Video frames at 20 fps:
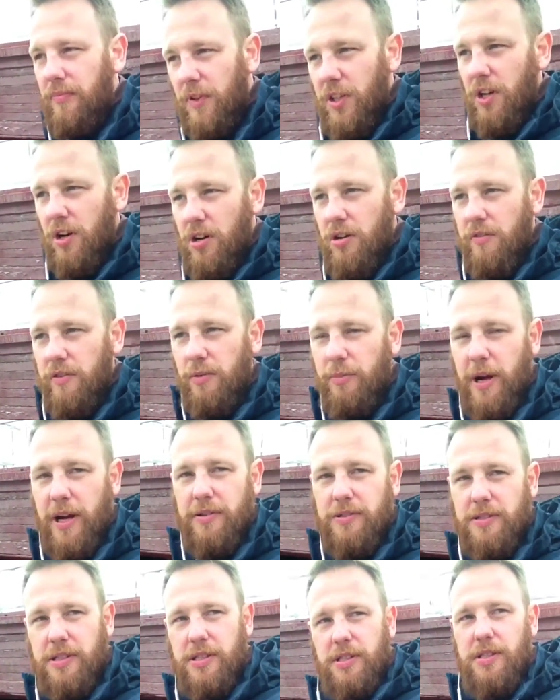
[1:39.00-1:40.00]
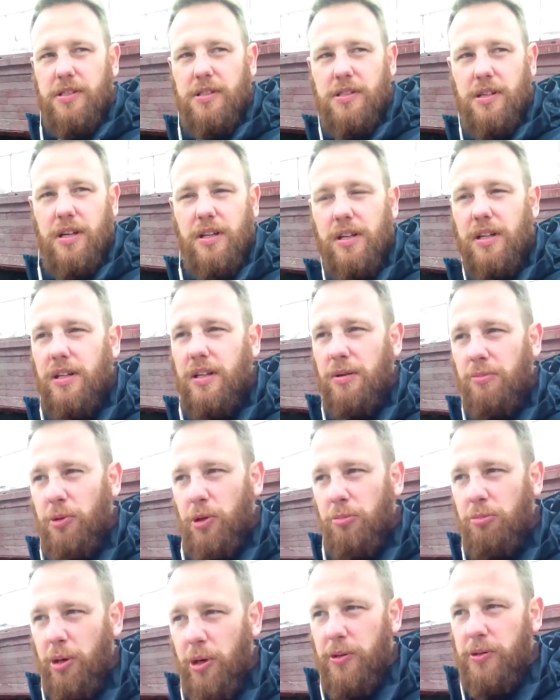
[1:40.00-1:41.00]
over the mountains, and then they
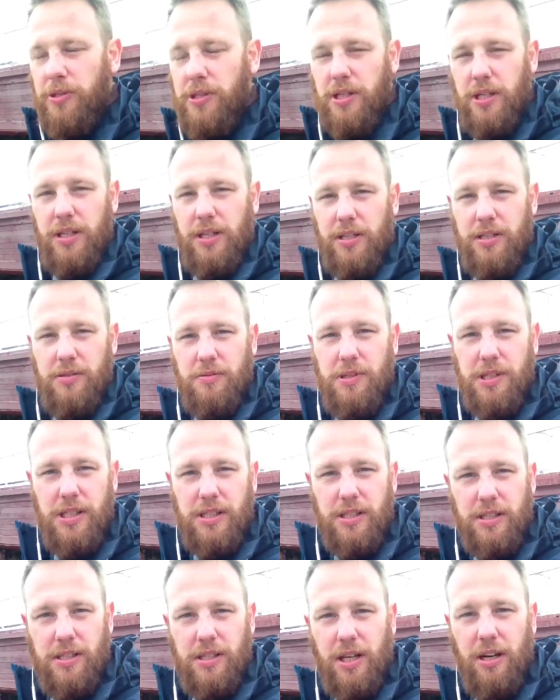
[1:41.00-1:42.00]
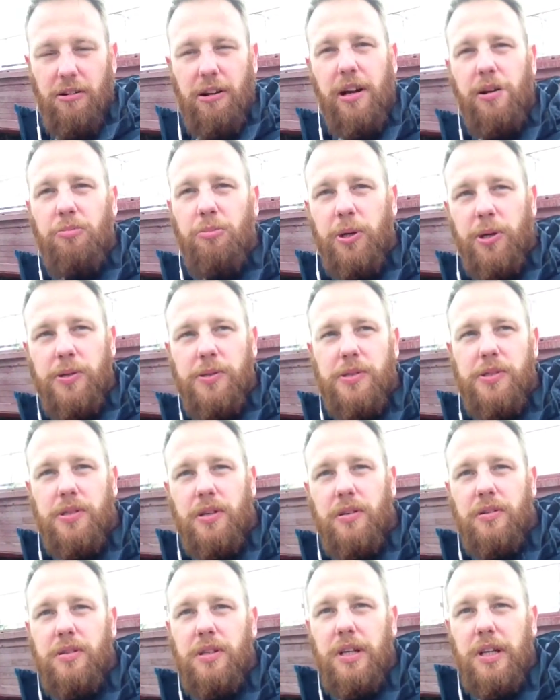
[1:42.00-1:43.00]
put boats here because it was easy to get around on boats.
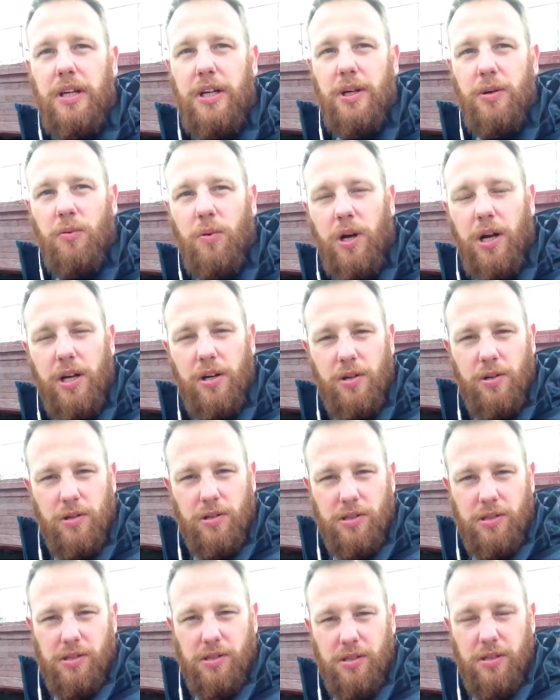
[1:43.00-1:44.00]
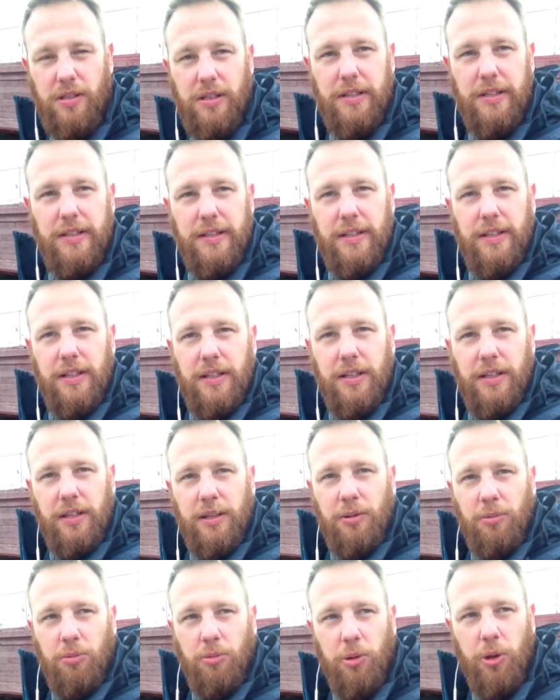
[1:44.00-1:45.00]
So Whitehorse,
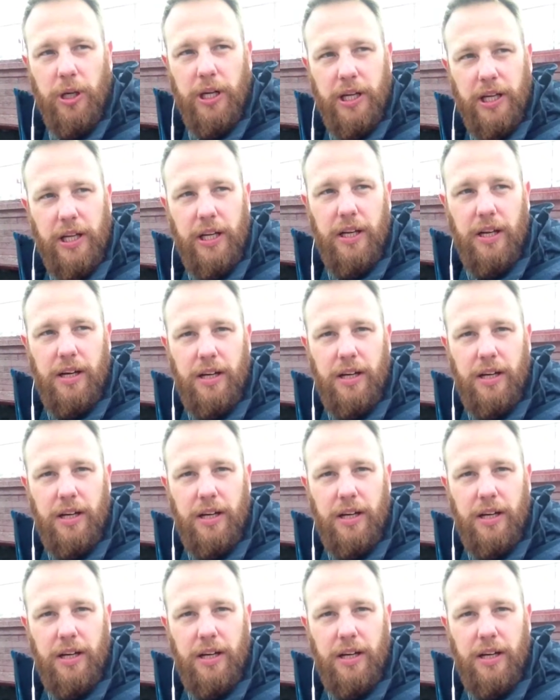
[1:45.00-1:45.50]
pretty